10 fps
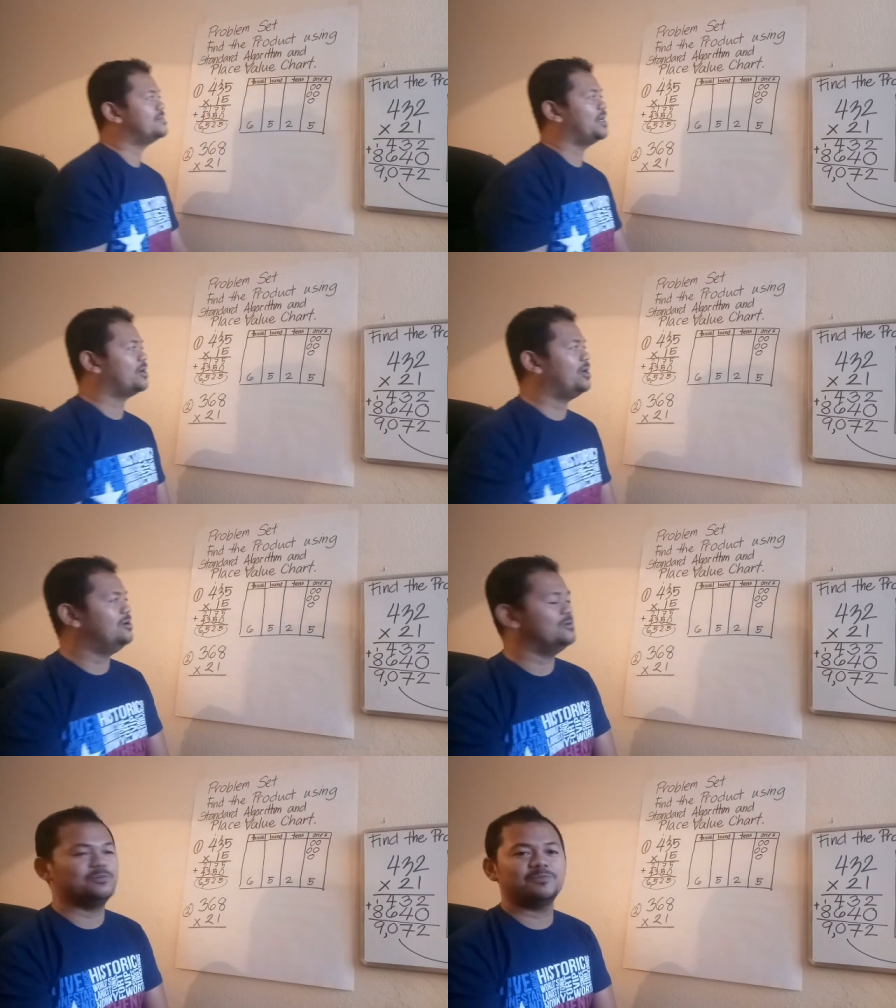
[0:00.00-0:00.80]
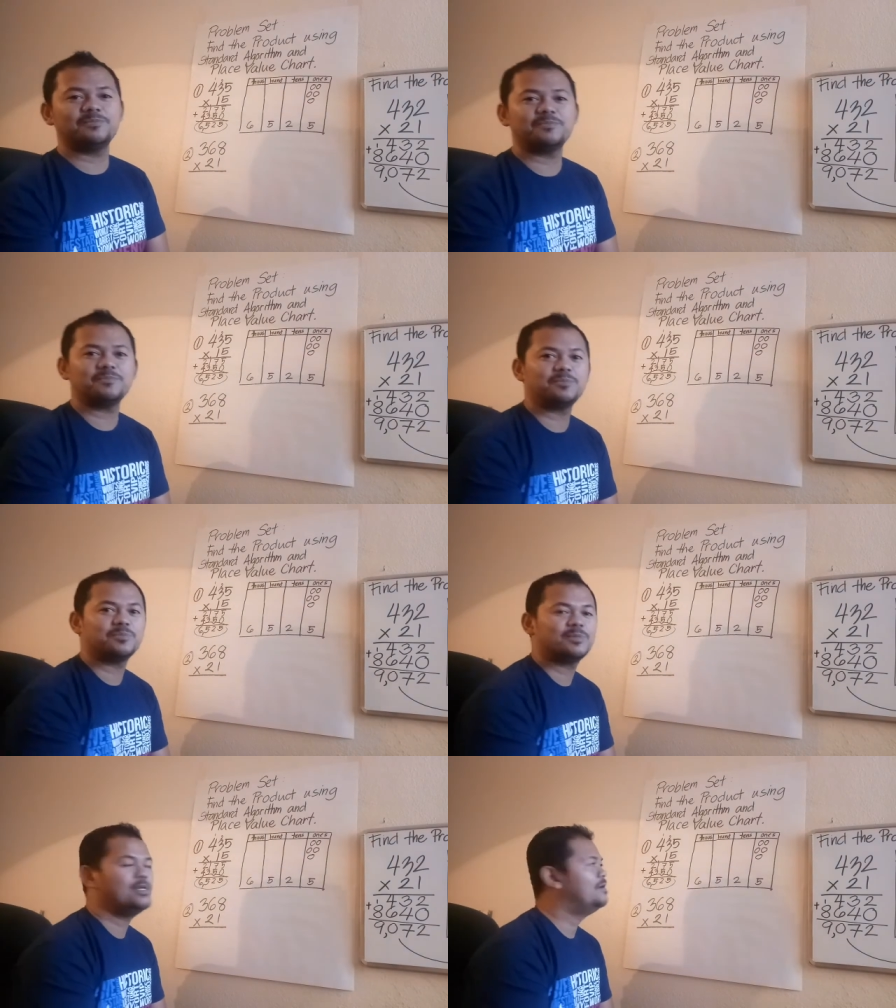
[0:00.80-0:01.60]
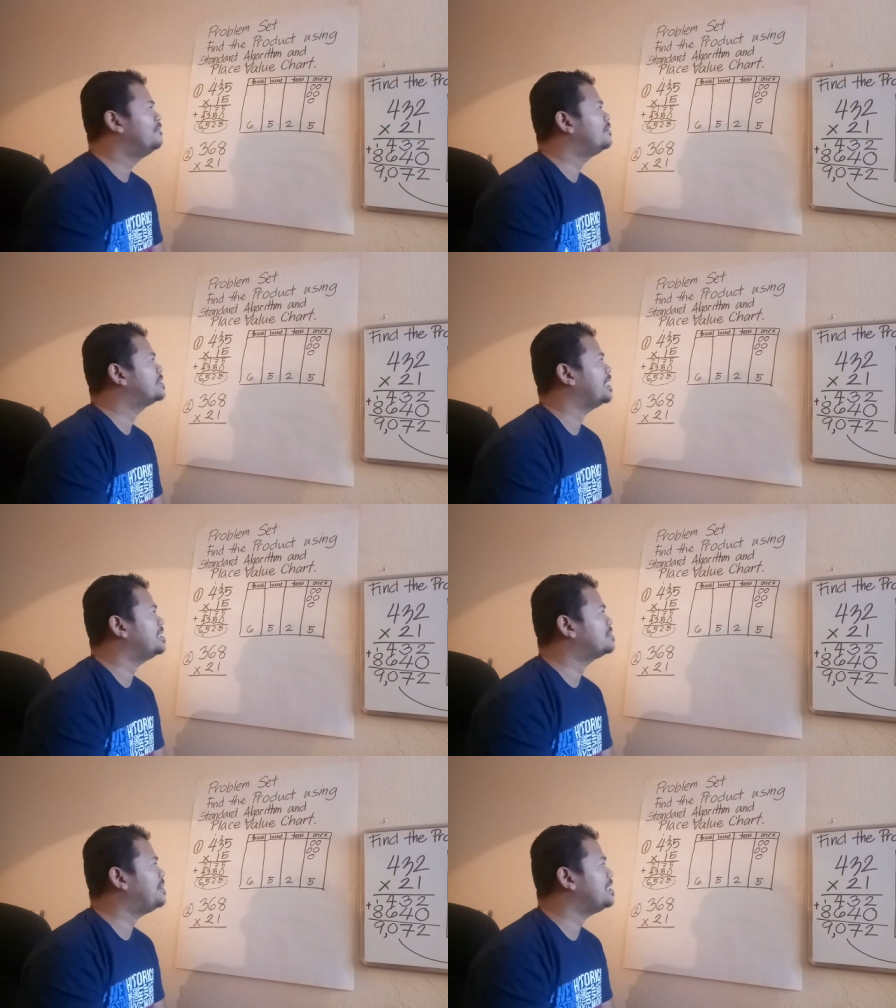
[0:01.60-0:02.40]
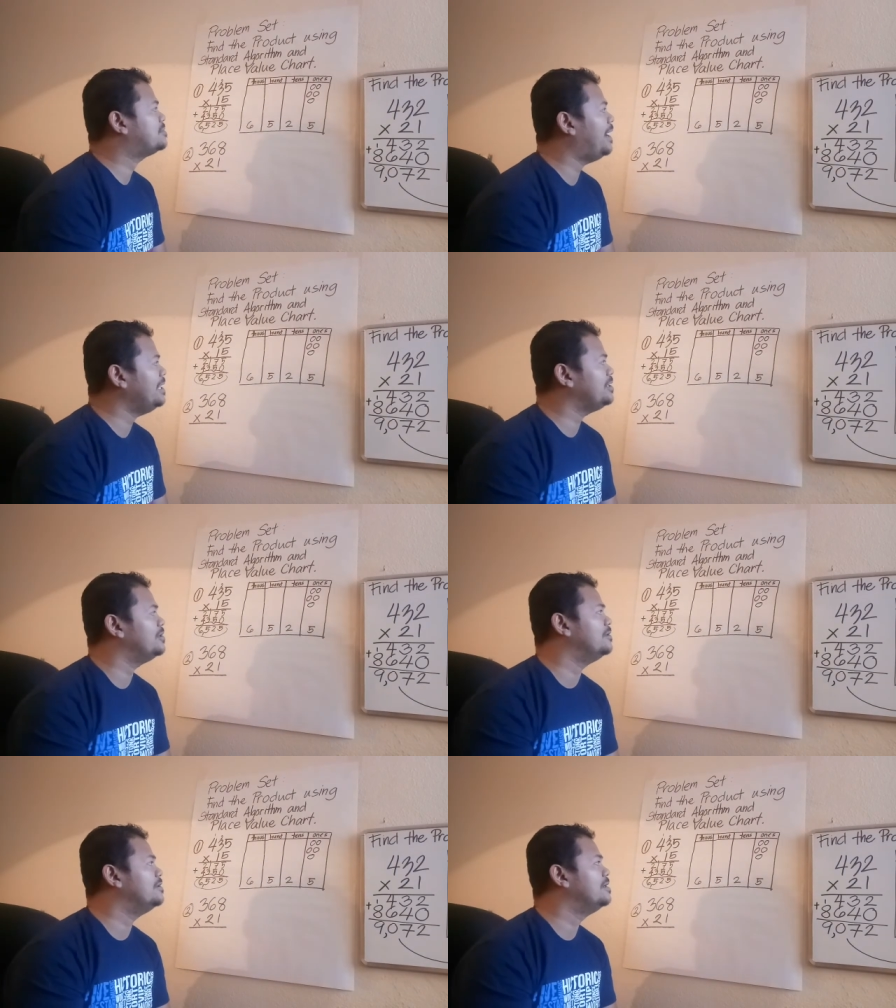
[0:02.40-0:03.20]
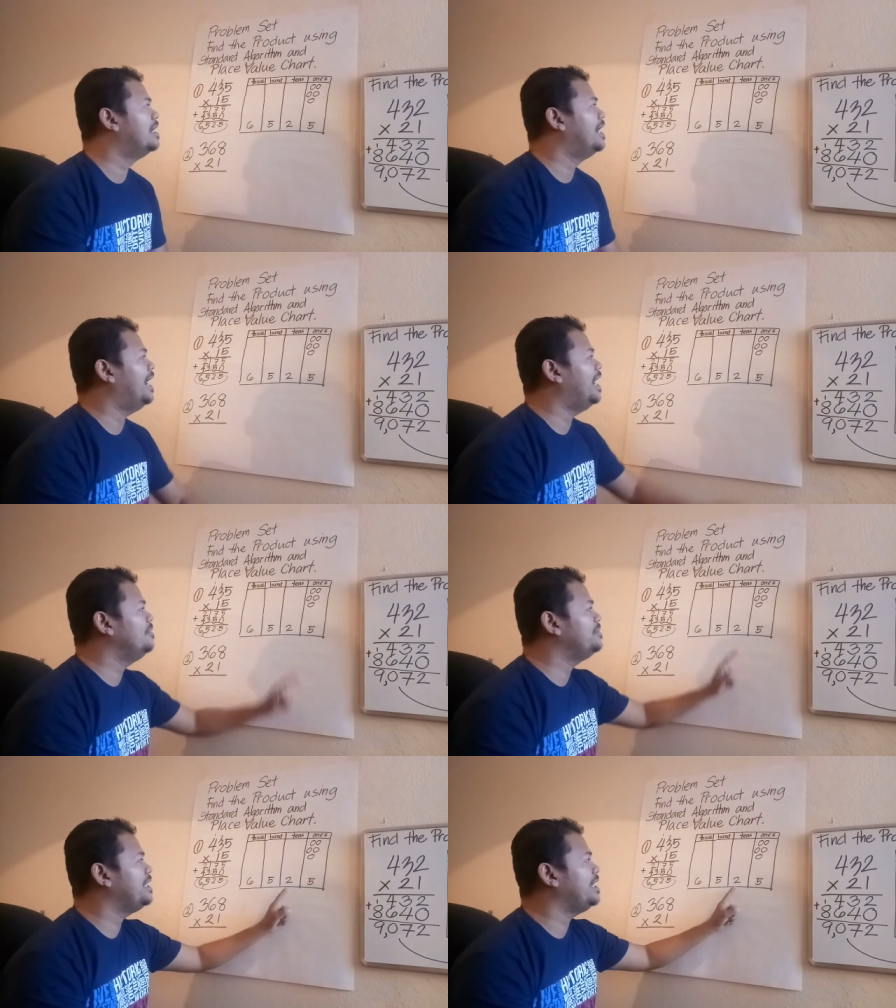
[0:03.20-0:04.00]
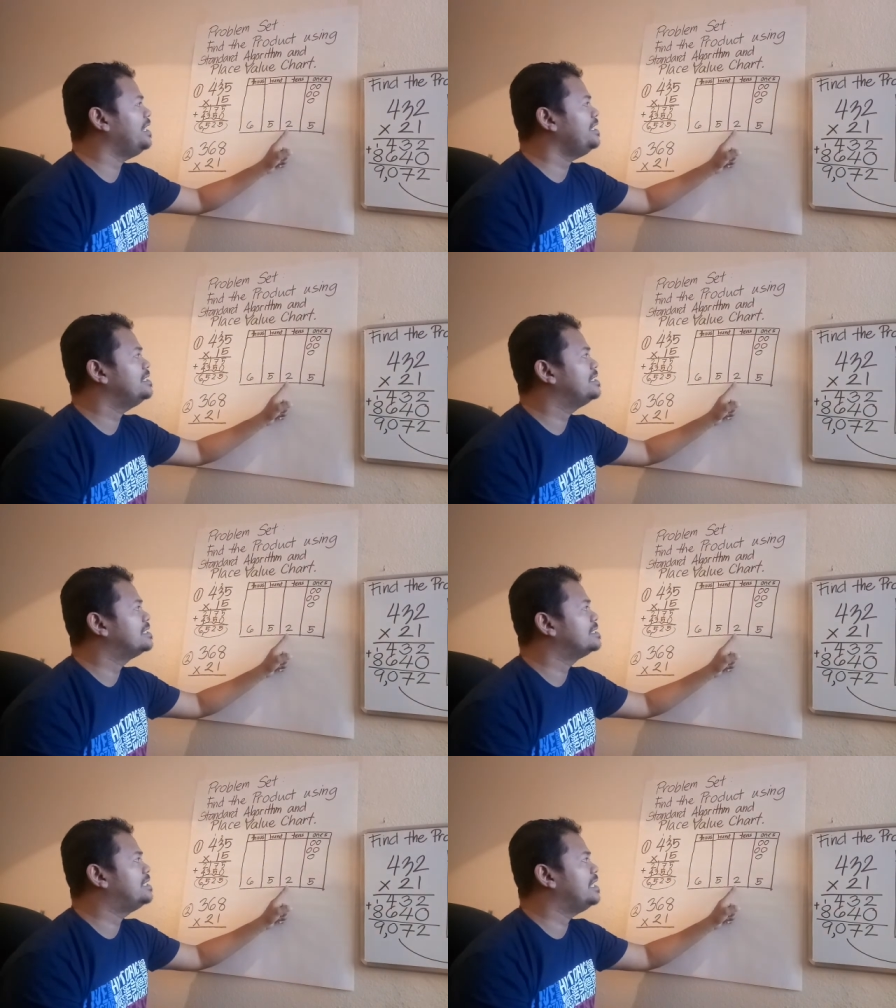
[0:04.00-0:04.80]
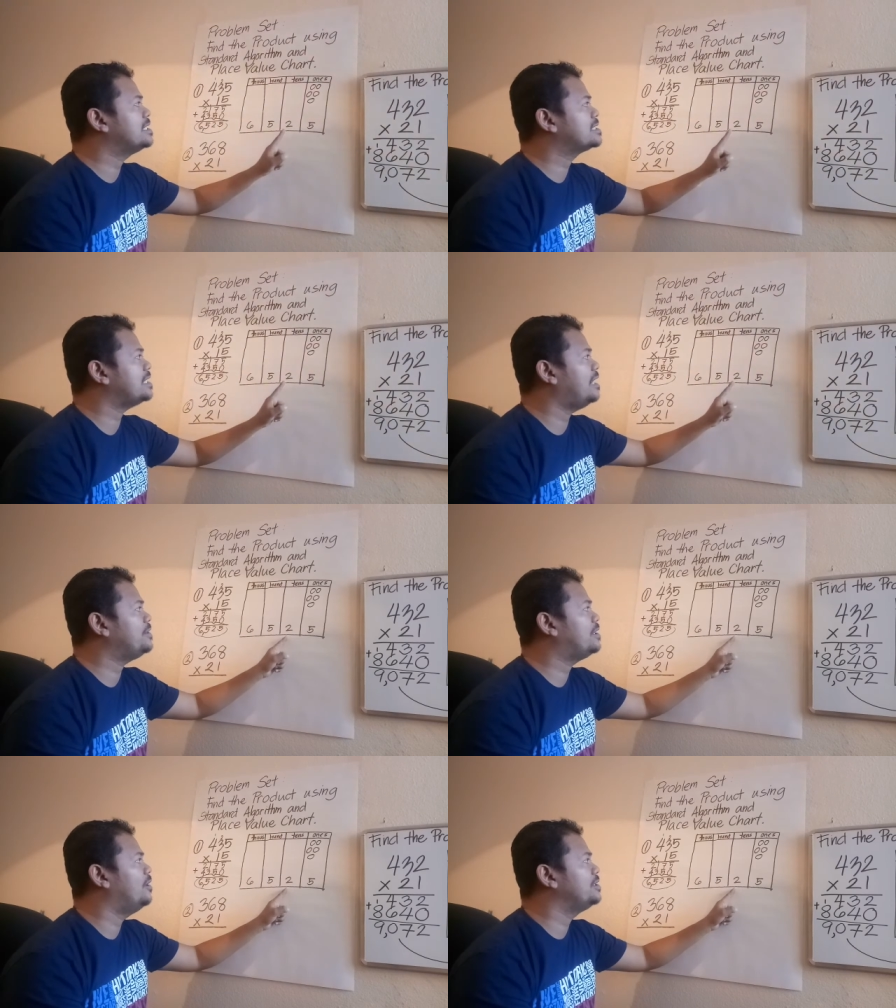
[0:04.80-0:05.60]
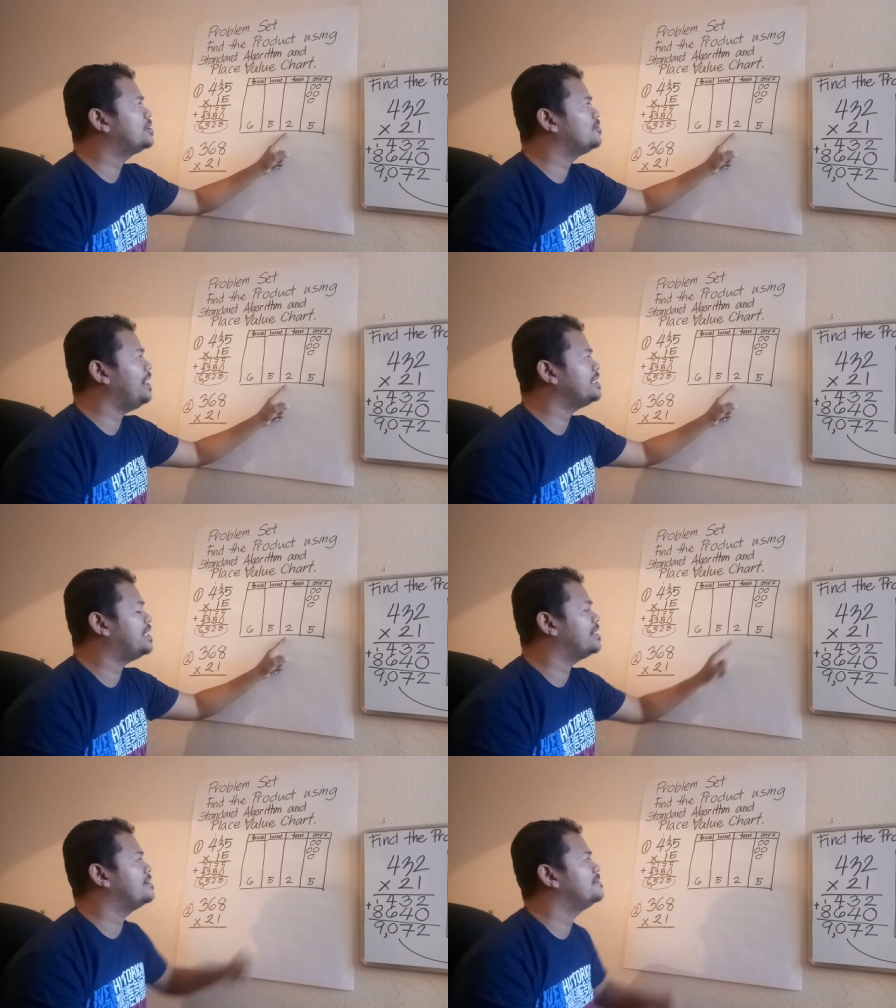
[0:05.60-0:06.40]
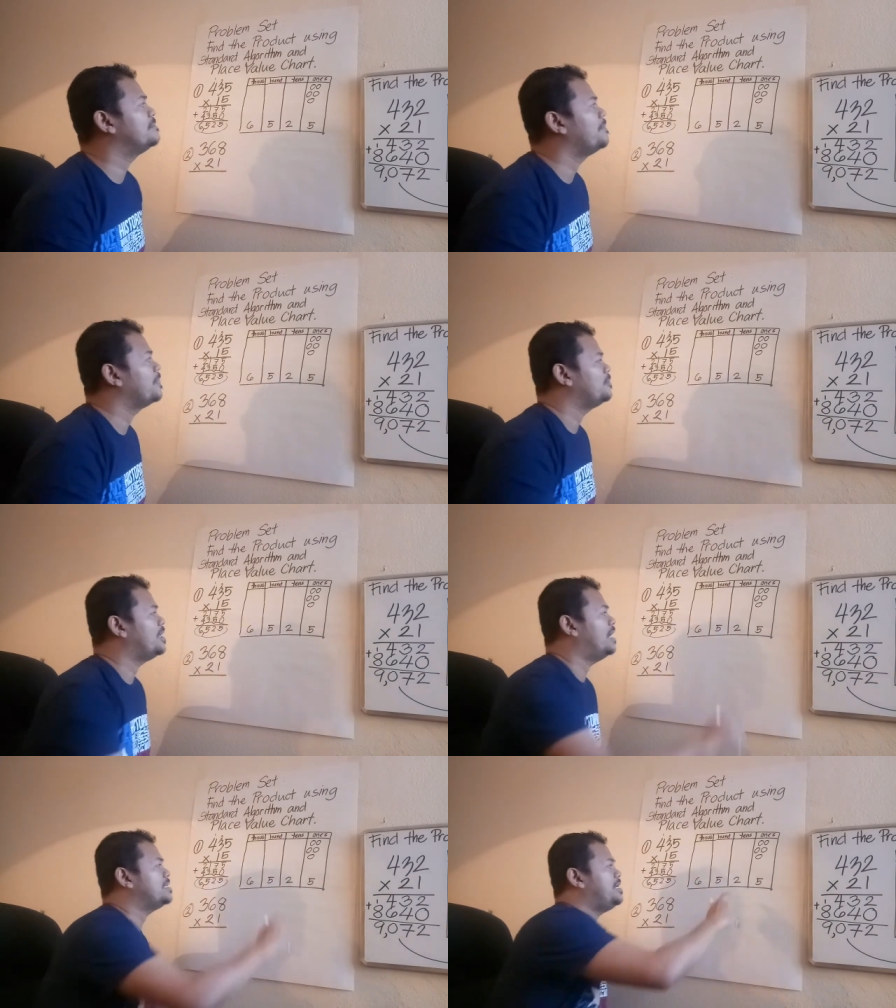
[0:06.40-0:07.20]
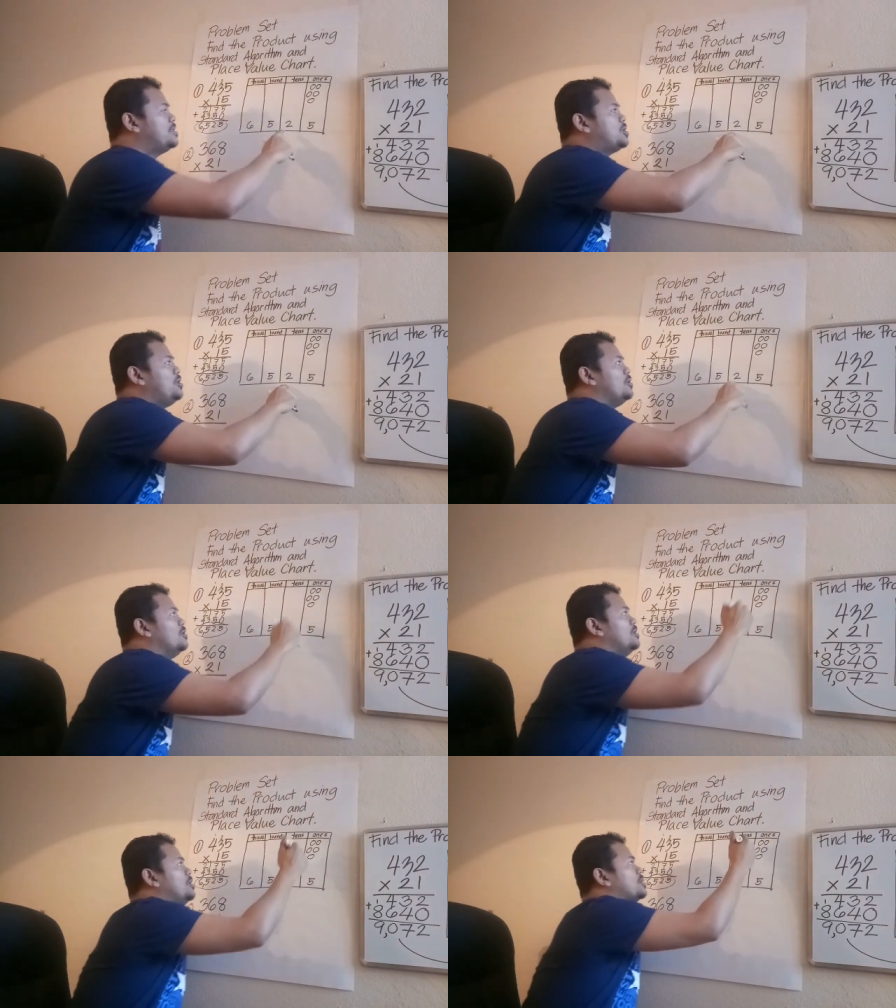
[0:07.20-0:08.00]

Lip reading: There you go. For tens place value, how many discs are we going to write here? We got here 2.